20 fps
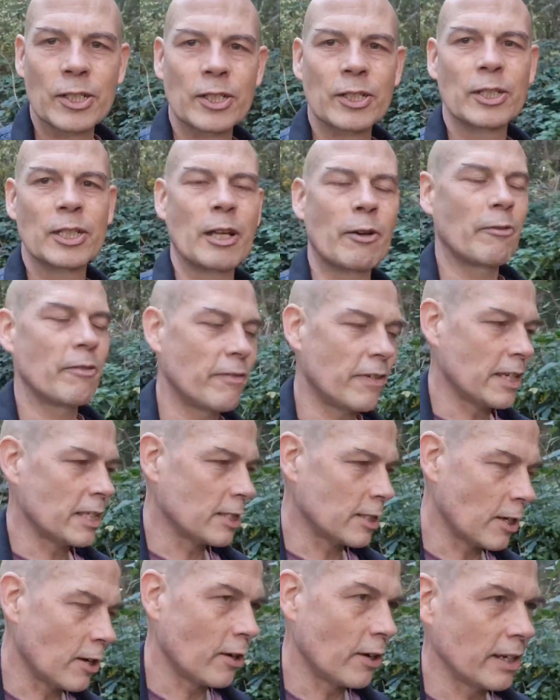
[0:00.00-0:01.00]
Now,
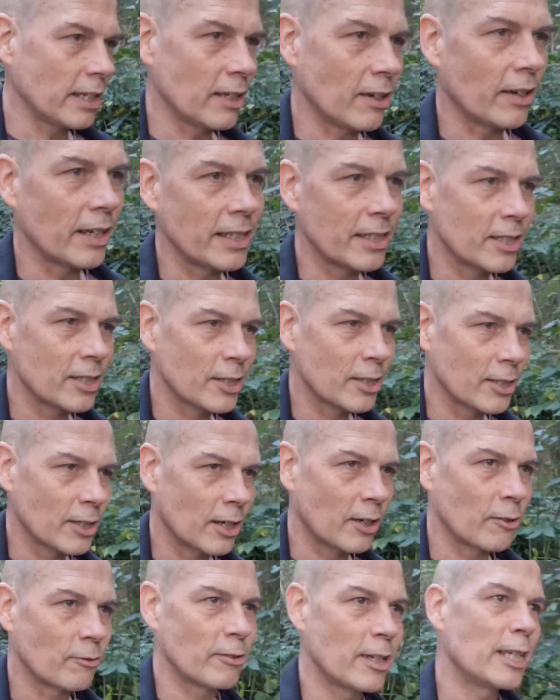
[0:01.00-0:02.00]
investor highlights
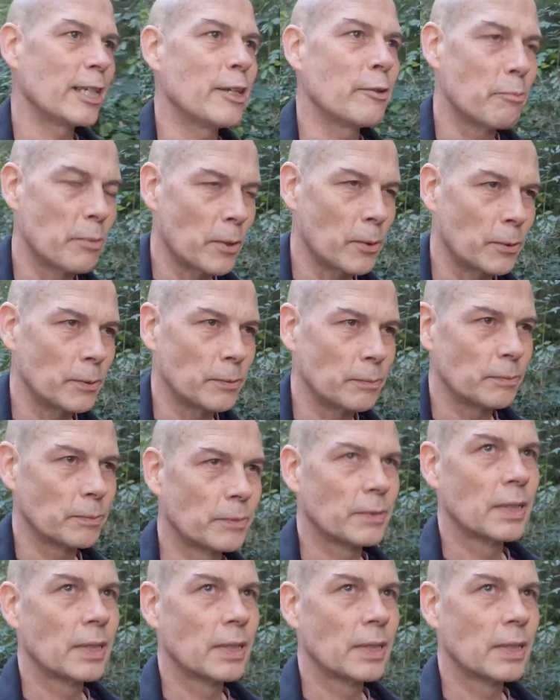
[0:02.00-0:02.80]
are really important.